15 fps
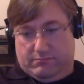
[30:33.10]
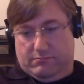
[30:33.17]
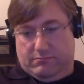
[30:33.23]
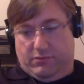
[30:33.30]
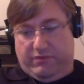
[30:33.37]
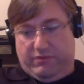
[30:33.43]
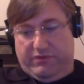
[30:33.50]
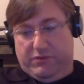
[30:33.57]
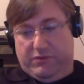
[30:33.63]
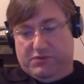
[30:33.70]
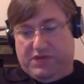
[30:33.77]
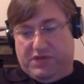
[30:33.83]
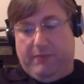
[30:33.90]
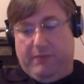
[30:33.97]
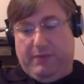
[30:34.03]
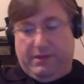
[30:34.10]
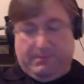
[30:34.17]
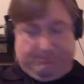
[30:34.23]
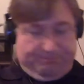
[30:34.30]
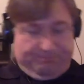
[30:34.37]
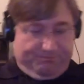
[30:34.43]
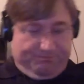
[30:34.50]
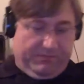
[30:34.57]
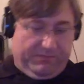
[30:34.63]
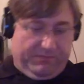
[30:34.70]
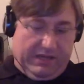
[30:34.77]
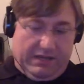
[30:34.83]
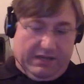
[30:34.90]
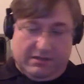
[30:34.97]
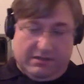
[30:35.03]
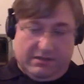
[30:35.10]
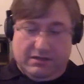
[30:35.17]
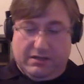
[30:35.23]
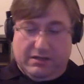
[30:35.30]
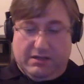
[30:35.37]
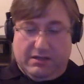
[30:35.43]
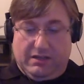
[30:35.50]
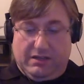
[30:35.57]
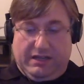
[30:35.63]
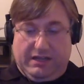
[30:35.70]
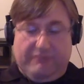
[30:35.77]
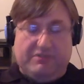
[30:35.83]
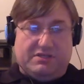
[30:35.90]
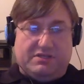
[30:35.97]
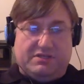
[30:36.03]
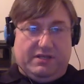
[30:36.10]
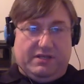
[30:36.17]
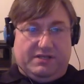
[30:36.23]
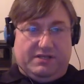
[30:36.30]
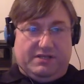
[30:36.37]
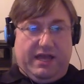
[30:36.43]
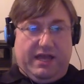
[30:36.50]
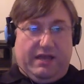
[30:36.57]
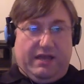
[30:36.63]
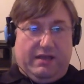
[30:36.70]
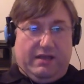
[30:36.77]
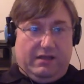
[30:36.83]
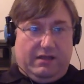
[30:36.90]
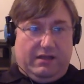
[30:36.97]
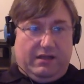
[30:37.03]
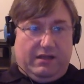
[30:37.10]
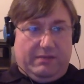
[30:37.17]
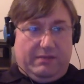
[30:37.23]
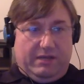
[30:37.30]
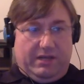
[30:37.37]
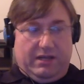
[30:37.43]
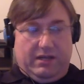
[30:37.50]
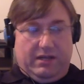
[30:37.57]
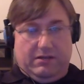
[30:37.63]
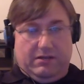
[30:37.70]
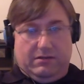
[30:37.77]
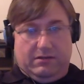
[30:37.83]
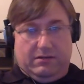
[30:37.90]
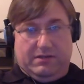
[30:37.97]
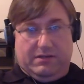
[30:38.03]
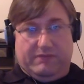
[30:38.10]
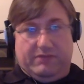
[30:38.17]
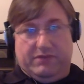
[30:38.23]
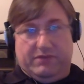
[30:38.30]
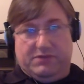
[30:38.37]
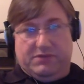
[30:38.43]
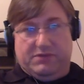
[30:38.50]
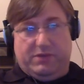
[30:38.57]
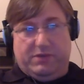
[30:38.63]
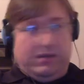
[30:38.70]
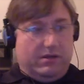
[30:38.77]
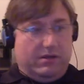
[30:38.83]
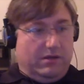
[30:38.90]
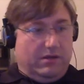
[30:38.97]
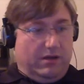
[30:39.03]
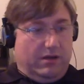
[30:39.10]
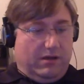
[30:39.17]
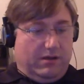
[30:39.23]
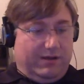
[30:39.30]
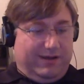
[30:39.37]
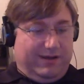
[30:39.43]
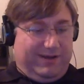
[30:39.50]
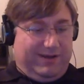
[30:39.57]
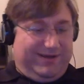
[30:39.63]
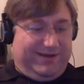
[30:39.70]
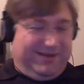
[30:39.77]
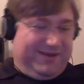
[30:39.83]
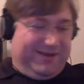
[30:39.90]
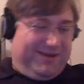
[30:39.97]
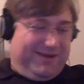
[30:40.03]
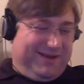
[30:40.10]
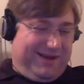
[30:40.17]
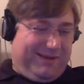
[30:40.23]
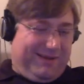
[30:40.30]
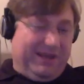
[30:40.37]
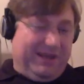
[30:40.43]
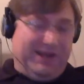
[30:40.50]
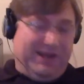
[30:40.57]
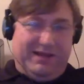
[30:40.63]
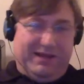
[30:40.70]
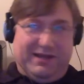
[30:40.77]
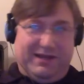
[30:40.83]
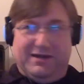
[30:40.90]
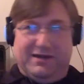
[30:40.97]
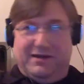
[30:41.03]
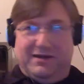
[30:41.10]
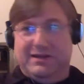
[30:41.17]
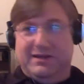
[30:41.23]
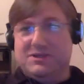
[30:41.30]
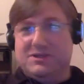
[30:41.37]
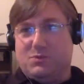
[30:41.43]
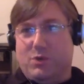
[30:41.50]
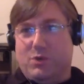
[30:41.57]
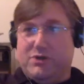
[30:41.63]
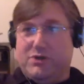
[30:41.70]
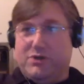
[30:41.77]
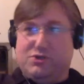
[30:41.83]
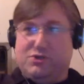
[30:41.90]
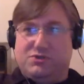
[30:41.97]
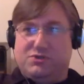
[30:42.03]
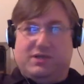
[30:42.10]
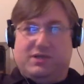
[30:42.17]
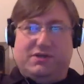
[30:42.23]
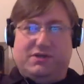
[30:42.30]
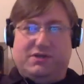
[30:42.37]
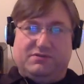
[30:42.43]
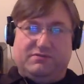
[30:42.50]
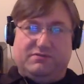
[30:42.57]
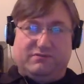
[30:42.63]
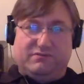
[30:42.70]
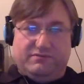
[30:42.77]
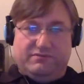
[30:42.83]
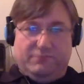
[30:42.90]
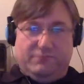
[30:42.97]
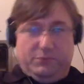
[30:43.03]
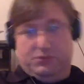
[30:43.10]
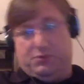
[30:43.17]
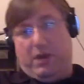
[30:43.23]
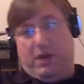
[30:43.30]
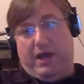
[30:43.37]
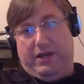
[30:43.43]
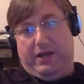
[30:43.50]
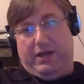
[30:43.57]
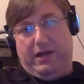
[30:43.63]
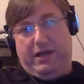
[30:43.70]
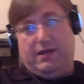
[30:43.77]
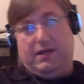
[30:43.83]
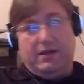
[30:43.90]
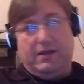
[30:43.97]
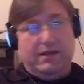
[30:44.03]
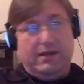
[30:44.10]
reviews came in. And even to this day, I'm getting, except for this week, I'm getting like at least 1 or 2 sales of Fool's Ride a day.